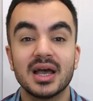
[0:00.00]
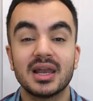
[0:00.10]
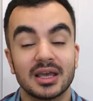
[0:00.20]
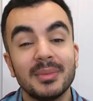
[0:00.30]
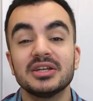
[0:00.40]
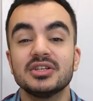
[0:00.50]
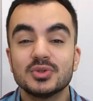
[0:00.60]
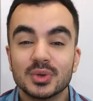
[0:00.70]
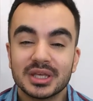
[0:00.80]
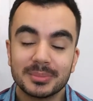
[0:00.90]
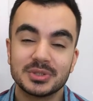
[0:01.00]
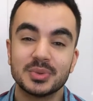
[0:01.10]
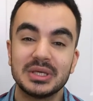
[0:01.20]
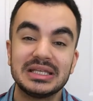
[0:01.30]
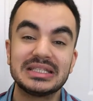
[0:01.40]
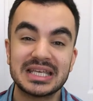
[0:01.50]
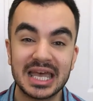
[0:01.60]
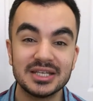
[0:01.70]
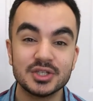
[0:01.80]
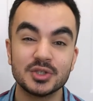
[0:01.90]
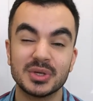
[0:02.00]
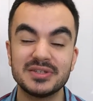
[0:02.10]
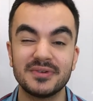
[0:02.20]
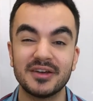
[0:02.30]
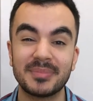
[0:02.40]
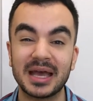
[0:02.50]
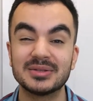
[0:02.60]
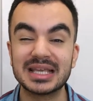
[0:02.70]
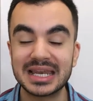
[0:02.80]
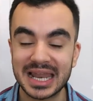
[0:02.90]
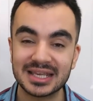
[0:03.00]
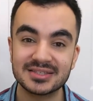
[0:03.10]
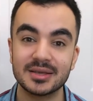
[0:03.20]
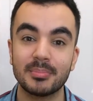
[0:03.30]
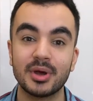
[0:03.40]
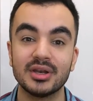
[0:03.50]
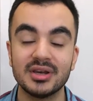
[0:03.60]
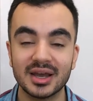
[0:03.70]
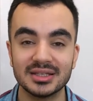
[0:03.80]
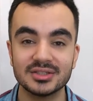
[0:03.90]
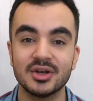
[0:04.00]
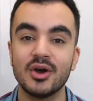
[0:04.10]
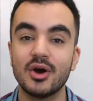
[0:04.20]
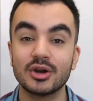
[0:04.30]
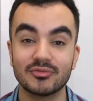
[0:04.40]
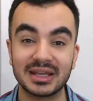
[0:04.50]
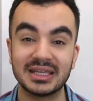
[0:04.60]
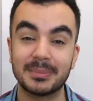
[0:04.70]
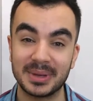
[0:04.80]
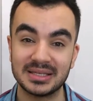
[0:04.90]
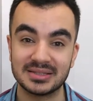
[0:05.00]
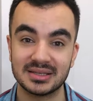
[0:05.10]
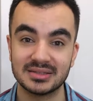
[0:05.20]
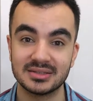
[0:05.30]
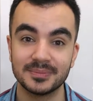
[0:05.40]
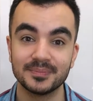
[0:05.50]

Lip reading: Like, I'm actually talking between £10 to £25 less per night on a regular basis.